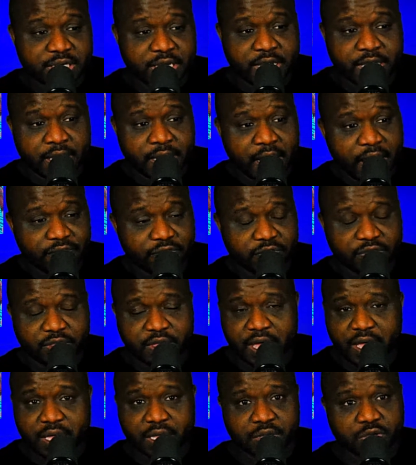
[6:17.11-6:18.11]
and after
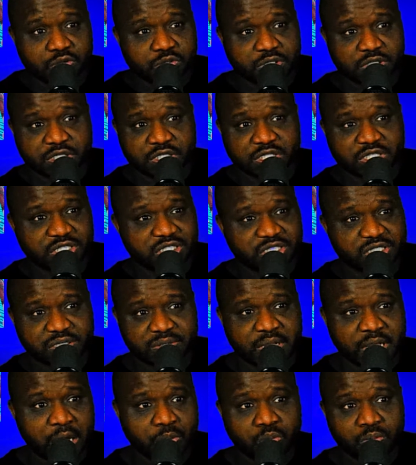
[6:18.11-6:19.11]
that it was
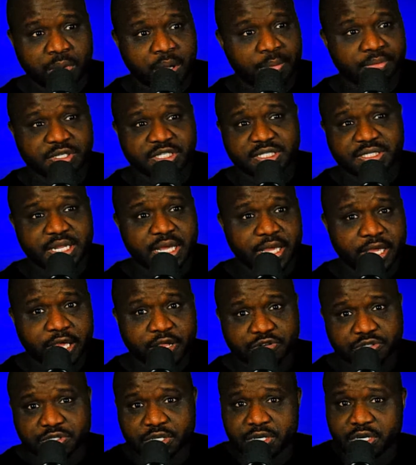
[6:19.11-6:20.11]
just I'm just not
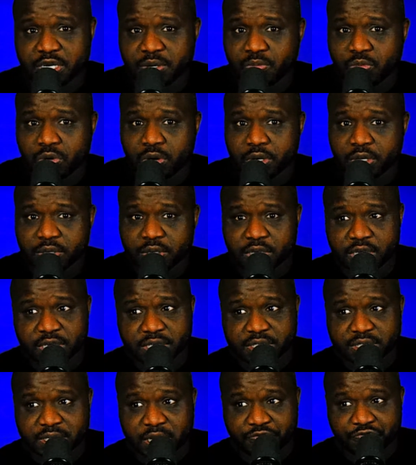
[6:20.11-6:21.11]
interested anymore,
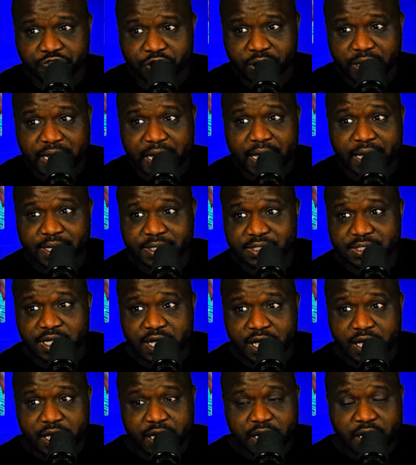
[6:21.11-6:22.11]
because I realized
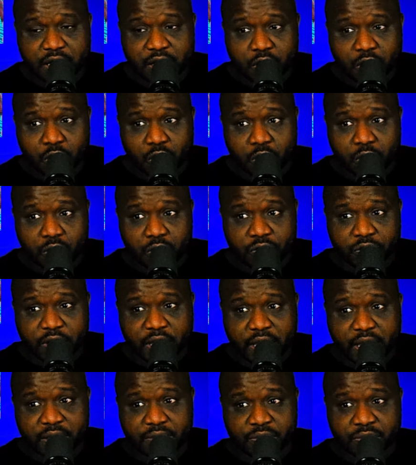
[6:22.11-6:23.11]

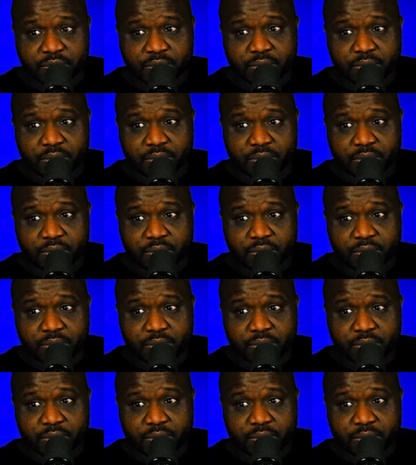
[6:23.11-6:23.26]
that